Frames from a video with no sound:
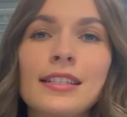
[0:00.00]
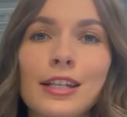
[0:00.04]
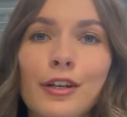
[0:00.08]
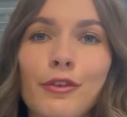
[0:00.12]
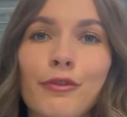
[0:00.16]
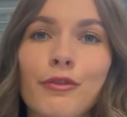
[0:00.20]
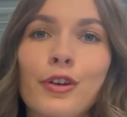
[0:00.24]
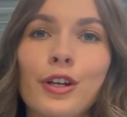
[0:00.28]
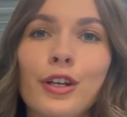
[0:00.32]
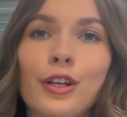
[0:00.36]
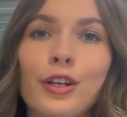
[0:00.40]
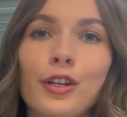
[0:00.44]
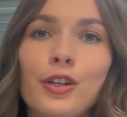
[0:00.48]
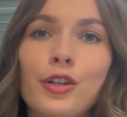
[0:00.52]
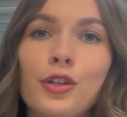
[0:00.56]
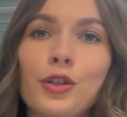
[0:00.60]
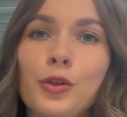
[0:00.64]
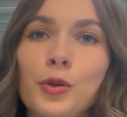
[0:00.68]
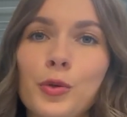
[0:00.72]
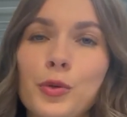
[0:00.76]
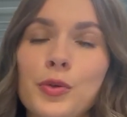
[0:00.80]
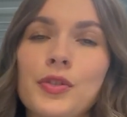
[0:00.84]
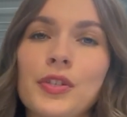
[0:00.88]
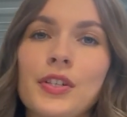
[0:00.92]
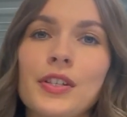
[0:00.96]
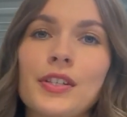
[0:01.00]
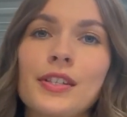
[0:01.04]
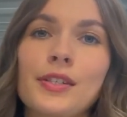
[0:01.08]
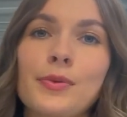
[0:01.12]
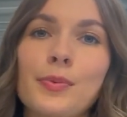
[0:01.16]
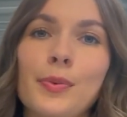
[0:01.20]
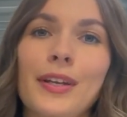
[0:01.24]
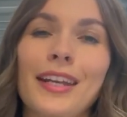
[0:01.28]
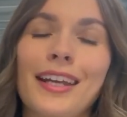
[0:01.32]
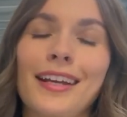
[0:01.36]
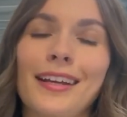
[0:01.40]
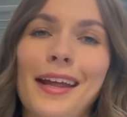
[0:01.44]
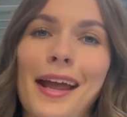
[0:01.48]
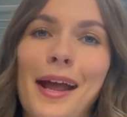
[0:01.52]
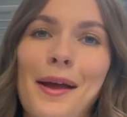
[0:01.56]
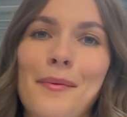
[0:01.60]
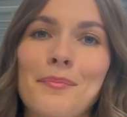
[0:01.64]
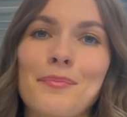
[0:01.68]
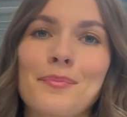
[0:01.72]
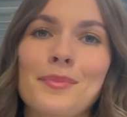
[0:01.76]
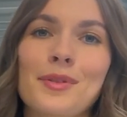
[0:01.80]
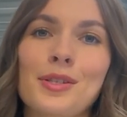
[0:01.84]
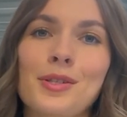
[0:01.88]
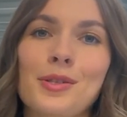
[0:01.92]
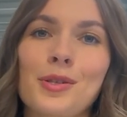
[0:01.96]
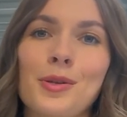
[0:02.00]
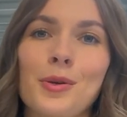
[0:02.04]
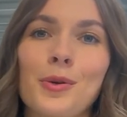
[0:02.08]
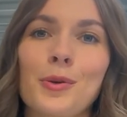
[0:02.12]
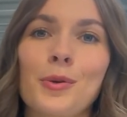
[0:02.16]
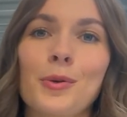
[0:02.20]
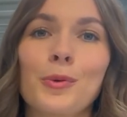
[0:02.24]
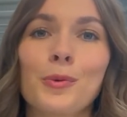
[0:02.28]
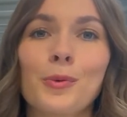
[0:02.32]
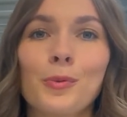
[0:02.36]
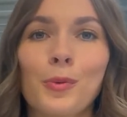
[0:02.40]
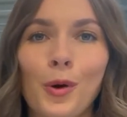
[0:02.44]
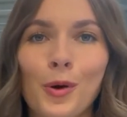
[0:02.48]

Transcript: different uses when it comes to